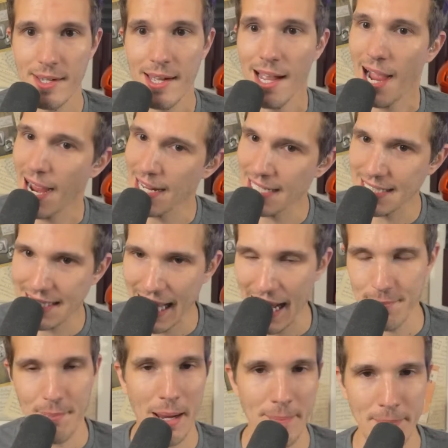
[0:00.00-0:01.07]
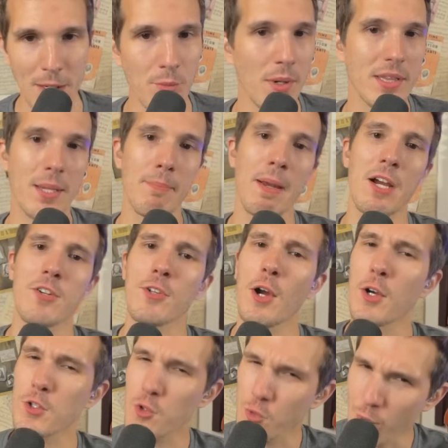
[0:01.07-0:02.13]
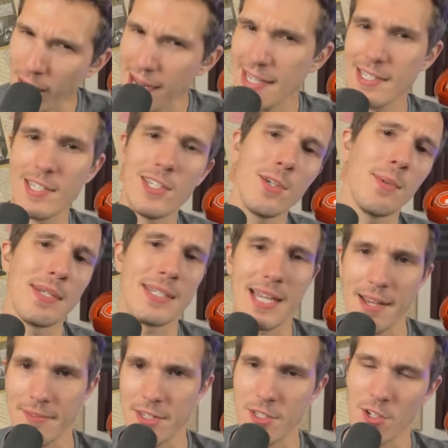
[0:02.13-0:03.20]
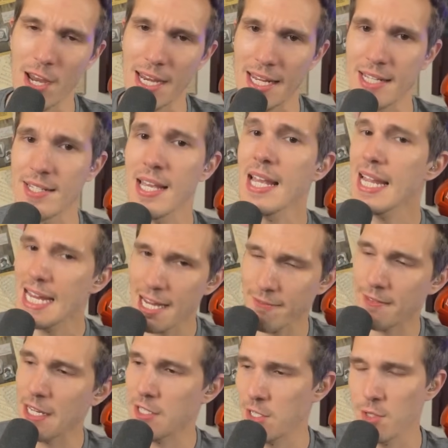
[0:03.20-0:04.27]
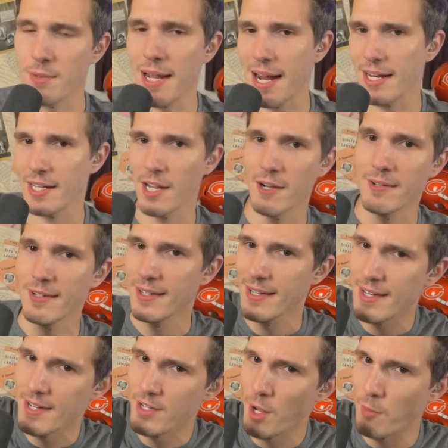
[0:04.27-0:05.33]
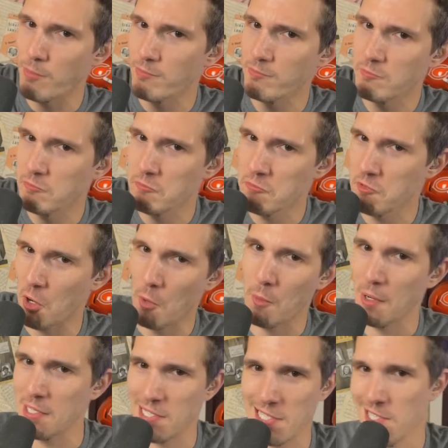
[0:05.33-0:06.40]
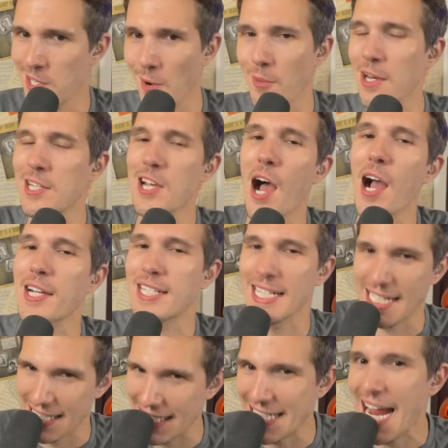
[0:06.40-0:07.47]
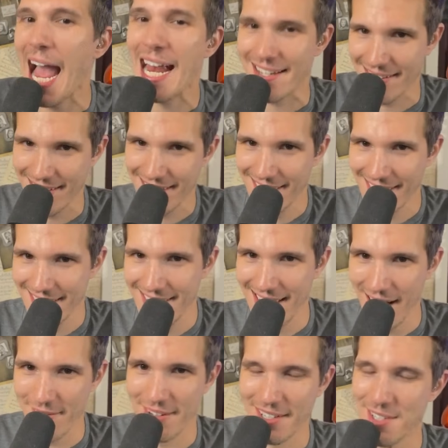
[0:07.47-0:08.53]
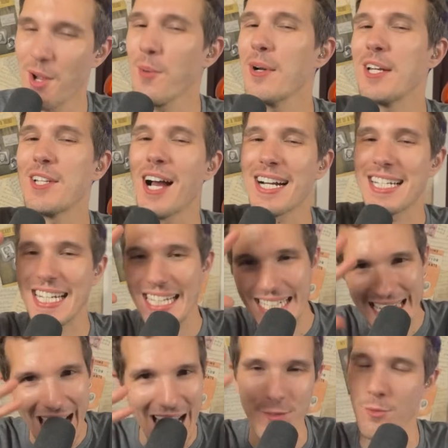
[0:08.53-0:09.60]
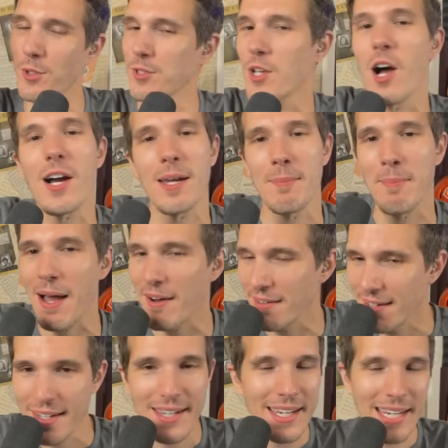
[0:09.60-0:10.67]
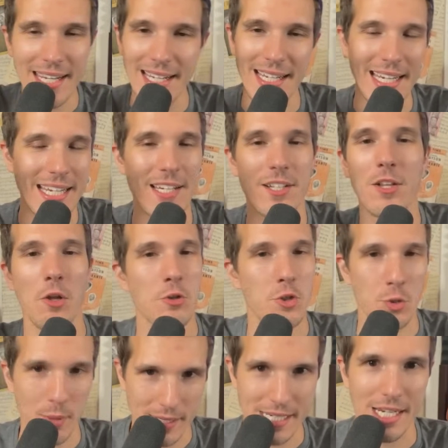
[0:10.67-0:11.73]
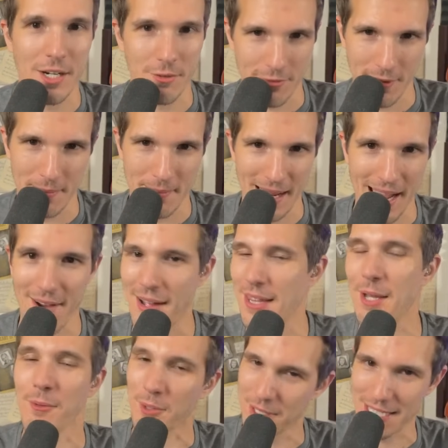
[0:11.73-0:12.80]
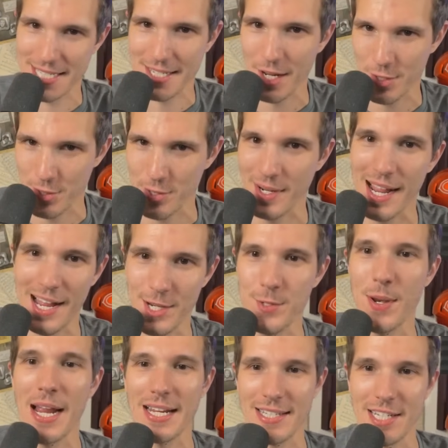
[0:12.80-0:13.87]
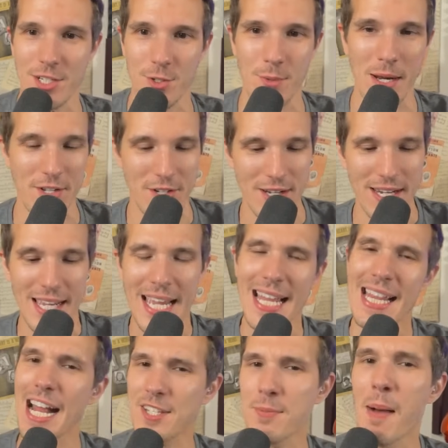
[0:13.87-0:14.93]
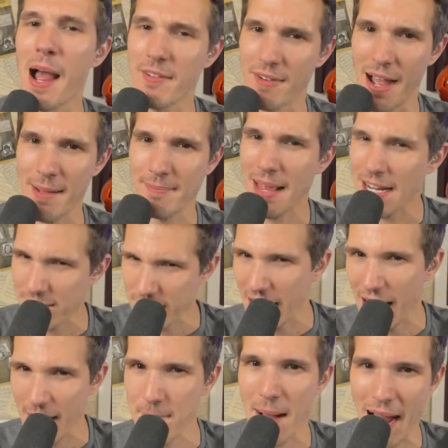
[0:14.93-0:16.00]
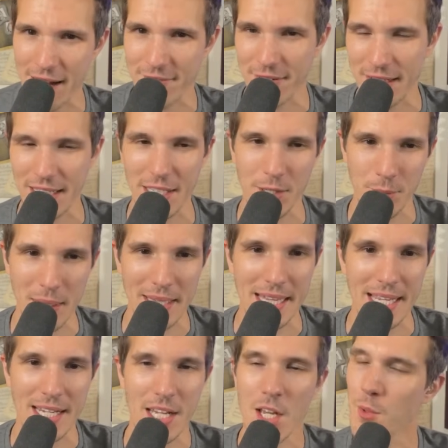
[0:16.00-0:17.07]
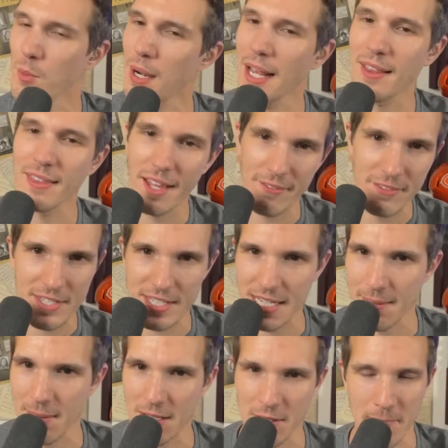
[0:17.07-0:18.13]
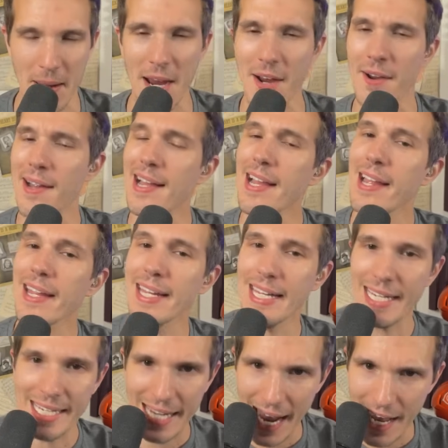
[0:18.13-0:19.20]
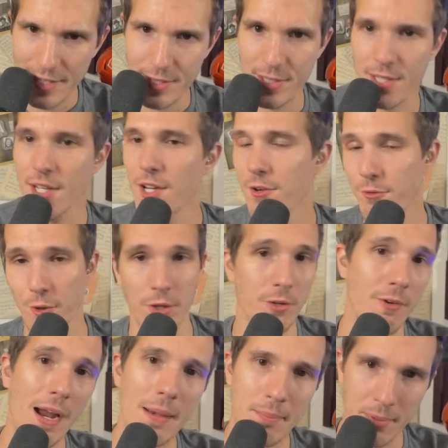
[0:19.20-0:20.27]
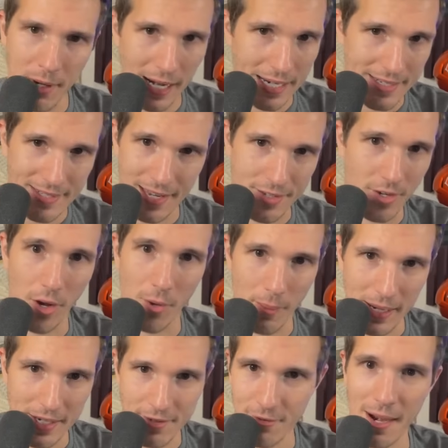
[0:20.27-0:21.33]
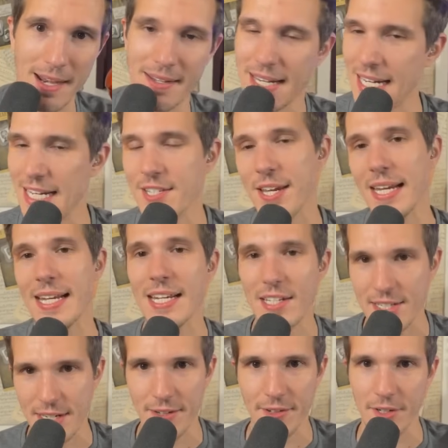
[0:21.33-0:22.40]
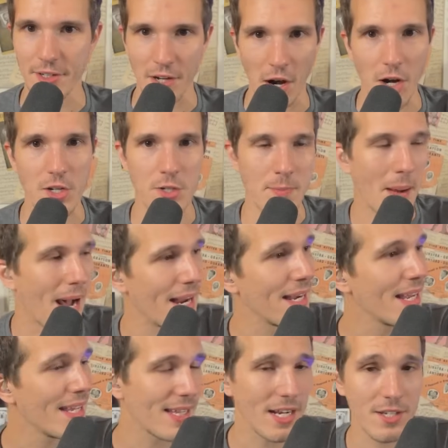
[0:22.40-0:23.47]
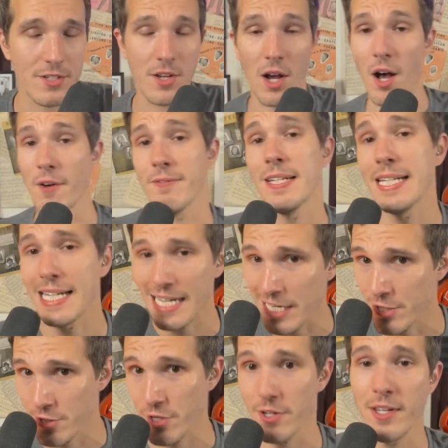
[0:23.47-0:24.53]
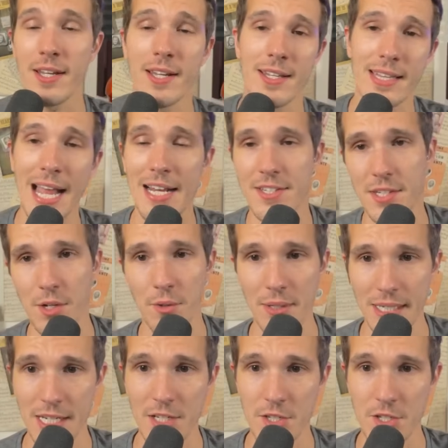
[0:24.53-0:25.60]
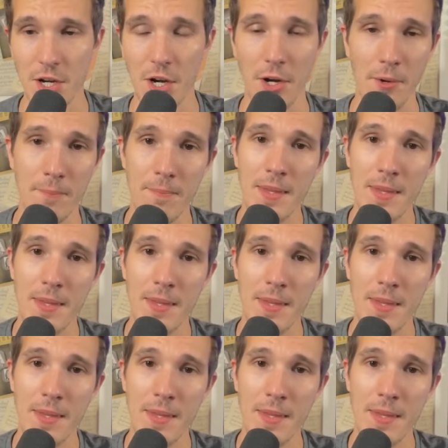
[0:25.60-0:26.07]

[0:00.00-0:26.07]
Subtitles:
I think that might be what the Bears are trying to do with Teven Jenkins if they do kind of go, nope, don't want to talk to you yet, Teven. Don't want to talk to you yet. We'll talk about it close to a year from now, and then we'll discuss your contract situation. That's my vibe. That's kind of my feeling with it. Would I love to see him as a Bear? Yes, for the right price, as always, right? It is an interior guard spot that is often injured. That's the only concern.